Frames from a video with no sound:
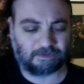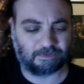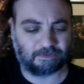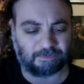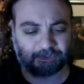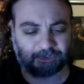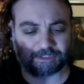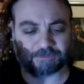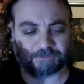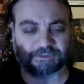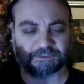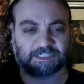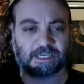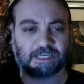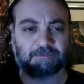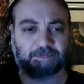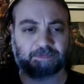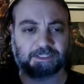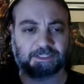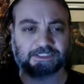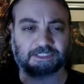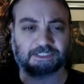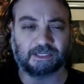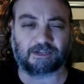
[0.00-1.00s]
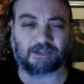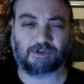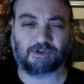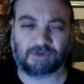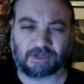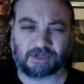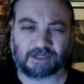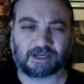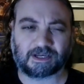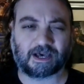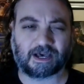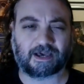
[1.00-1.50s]
you put them side by side, you
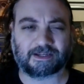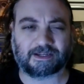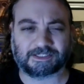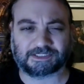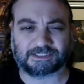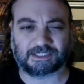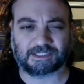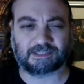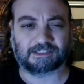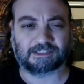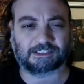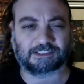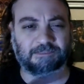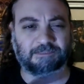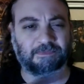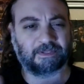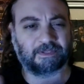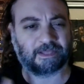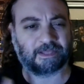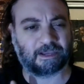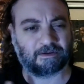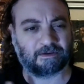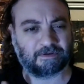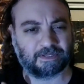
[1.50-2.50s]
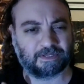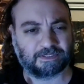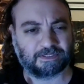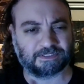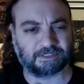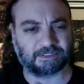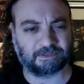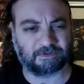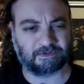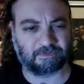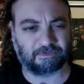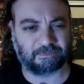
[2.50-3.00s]
could kind of see the similarities
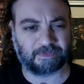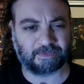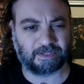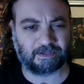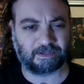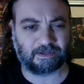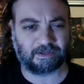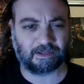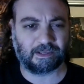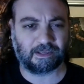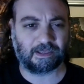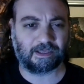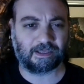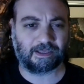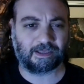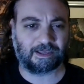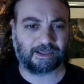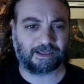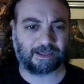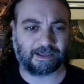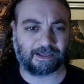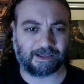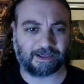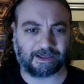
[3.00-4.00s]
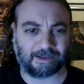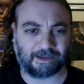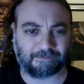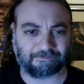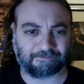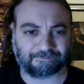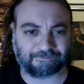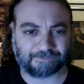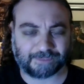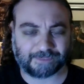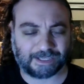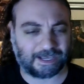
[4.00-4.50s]
a little bit.
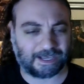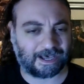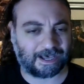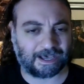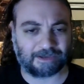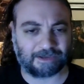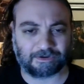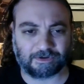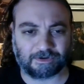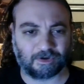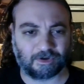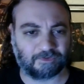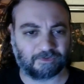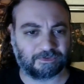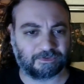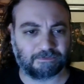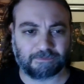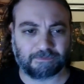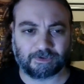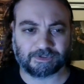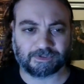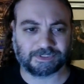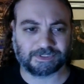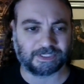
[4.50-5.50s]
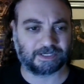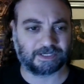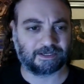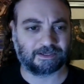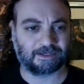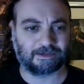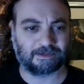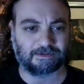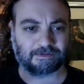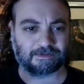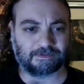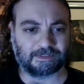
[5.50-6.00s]
Um, I don't know if the music
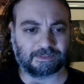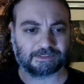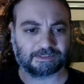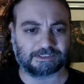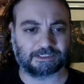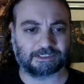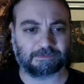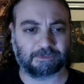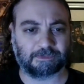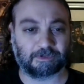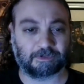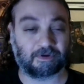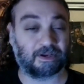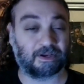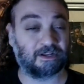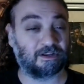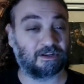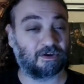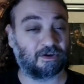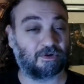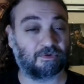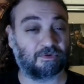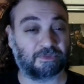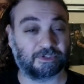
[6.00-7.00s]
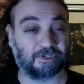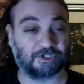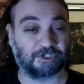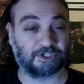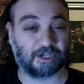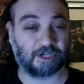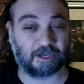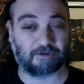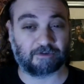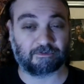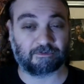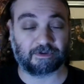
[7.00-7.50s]
is similar. I know the
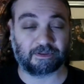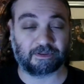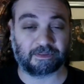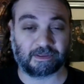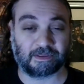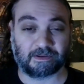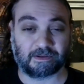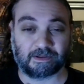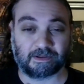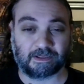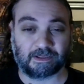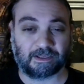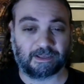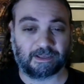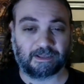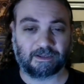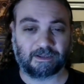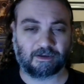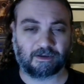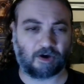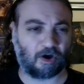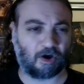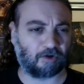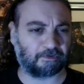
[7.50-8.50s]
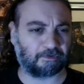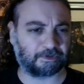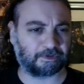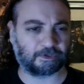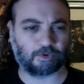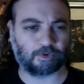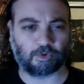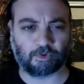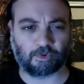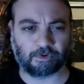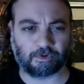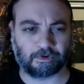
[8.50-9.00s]
genre, that
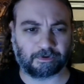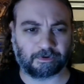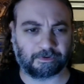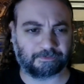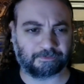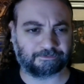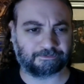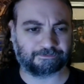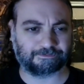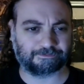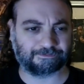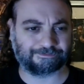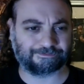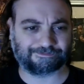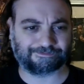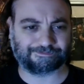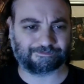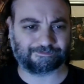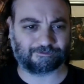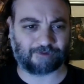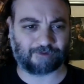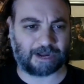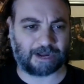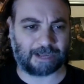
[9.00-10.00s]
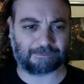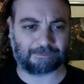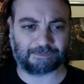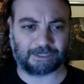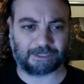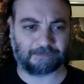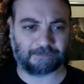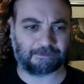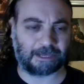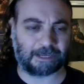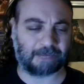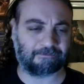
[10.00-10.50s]
horrorcore, rap,
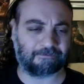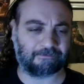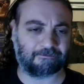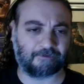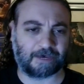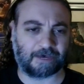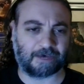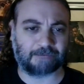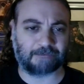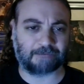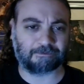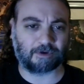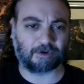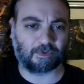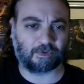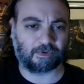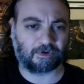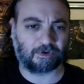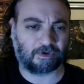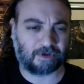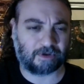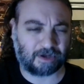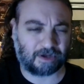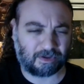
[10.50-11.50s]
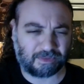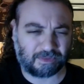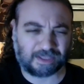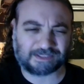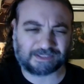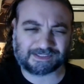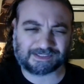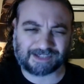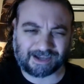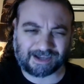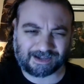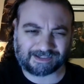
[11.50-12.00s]
hip hop vibe going on. I
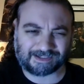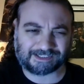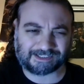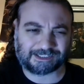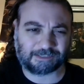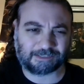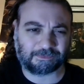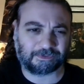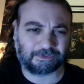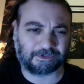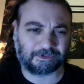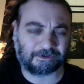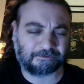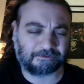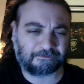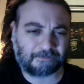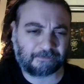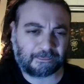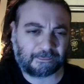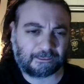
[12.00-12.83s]
that's kind of similar.